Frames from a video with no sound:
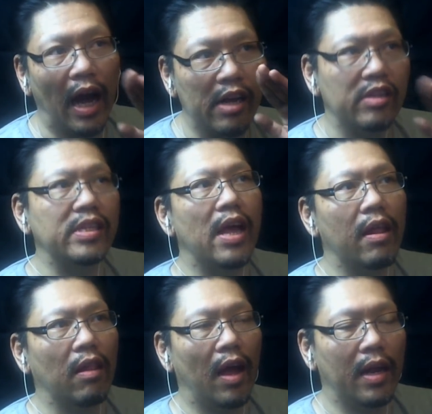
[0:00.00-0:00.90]

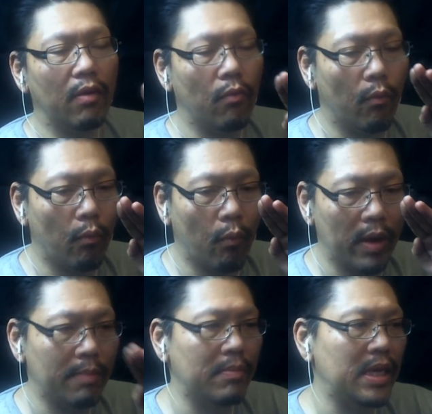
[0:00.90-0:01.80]
Understanding lighting,
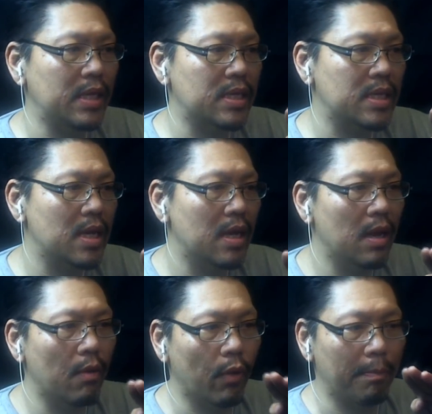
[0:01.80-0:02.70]
what it means,
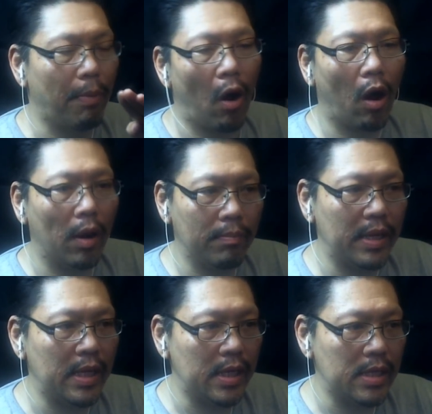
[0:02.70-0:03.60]
what PAR
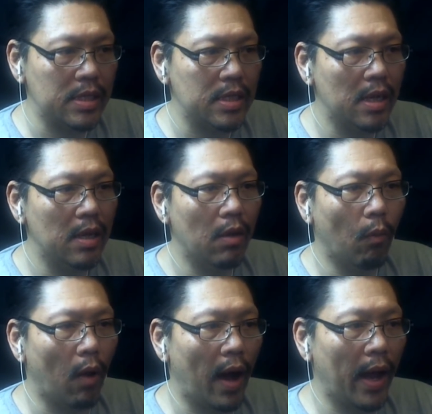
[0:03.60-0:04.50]
means,
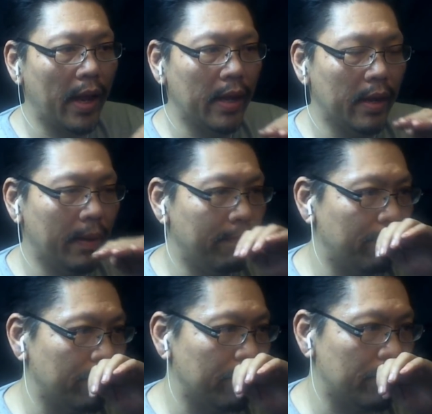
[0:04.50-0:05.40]
why,
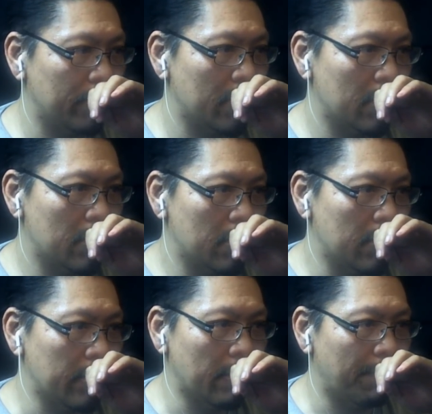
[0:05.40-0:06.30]

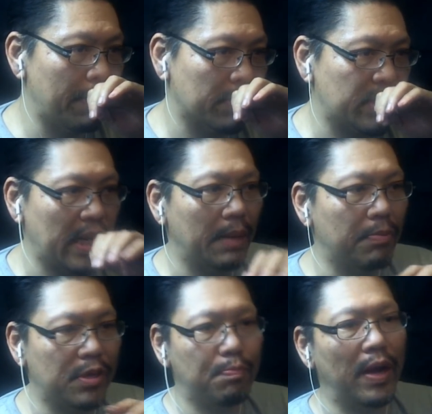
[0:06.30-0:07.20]
people saying
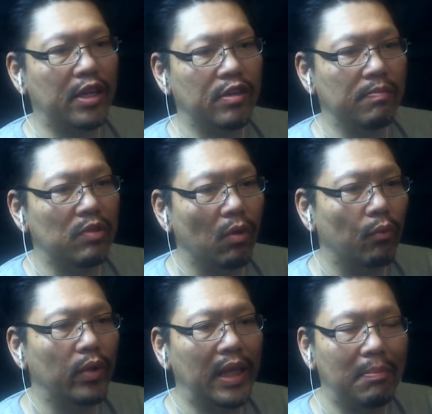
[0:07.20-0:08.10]
spectrum don't
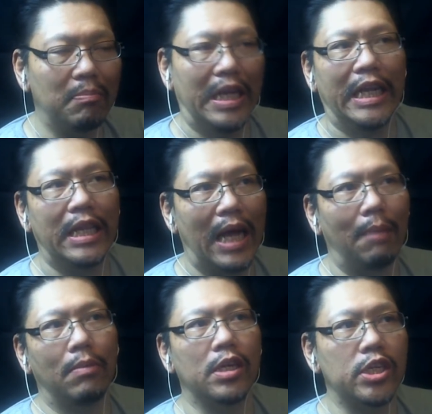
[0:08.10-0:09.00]
really mean
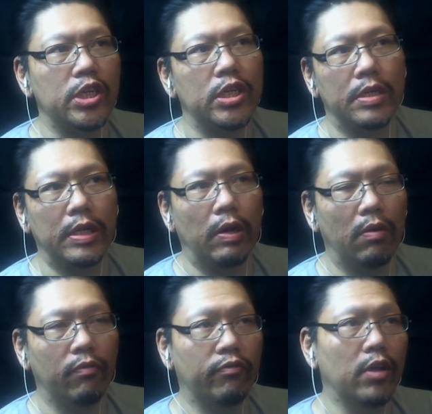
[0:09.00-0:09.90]
that much,
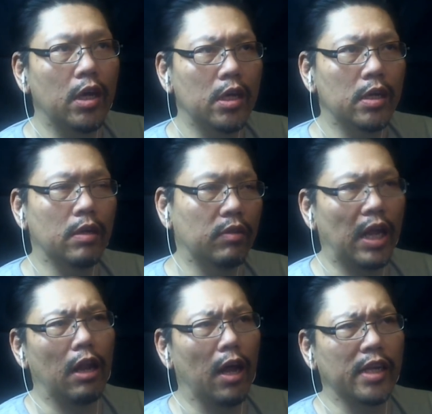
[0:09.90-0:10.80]

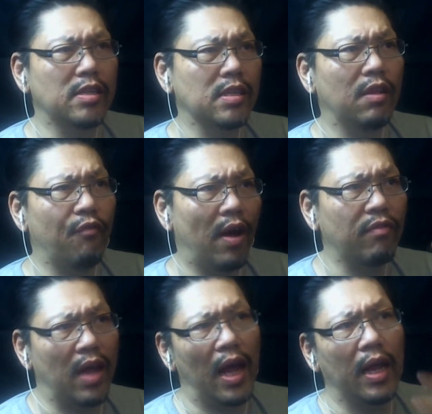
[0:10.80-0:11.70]
daylight,
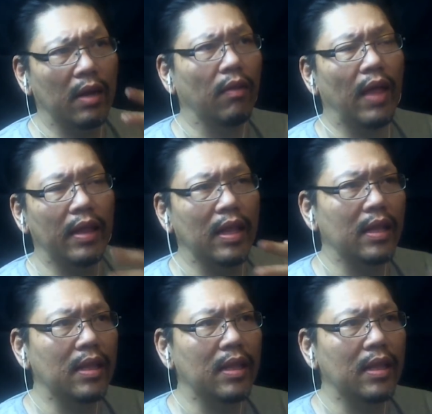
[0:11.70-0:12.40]
65K and all that.